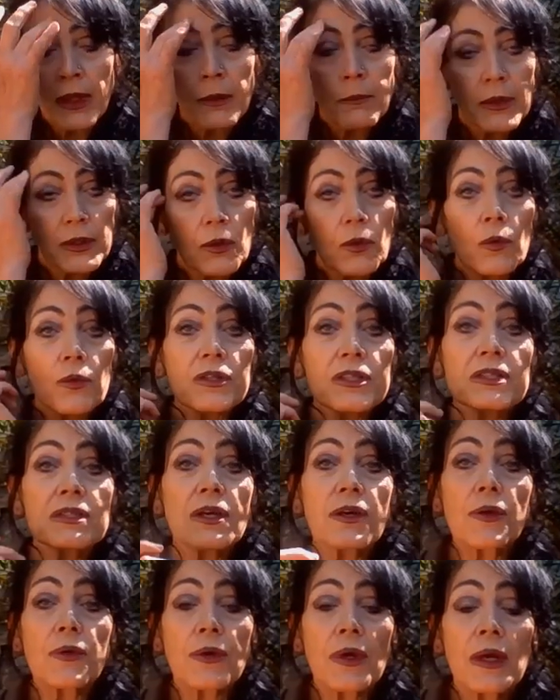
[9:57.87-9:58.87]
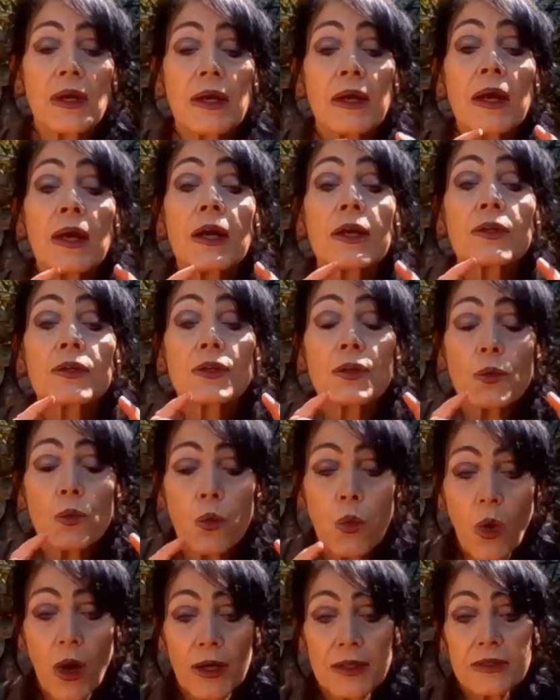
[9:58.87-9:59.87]
but also the
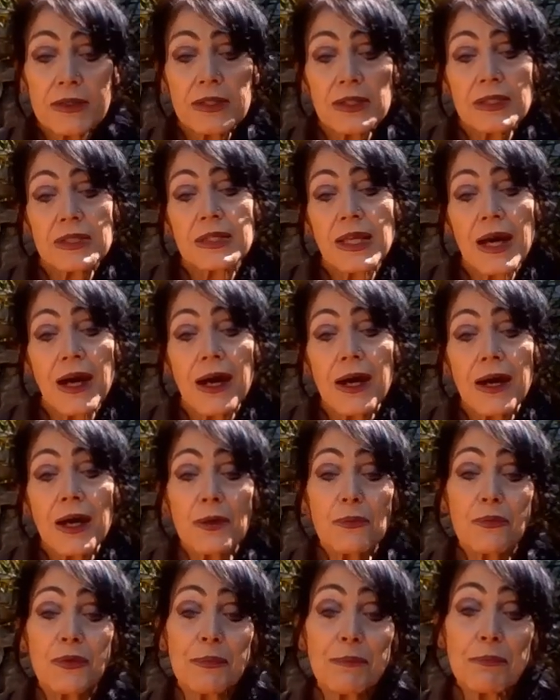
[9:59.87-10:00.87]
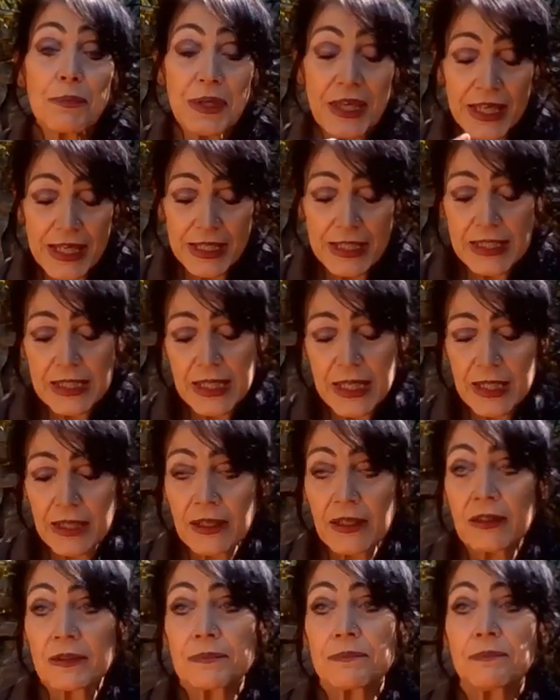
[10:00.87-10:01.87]
ones that are
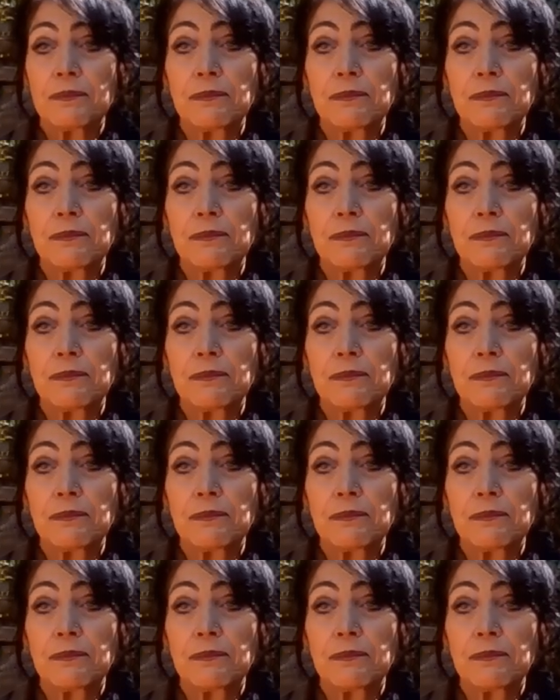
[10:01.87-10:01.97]
repeating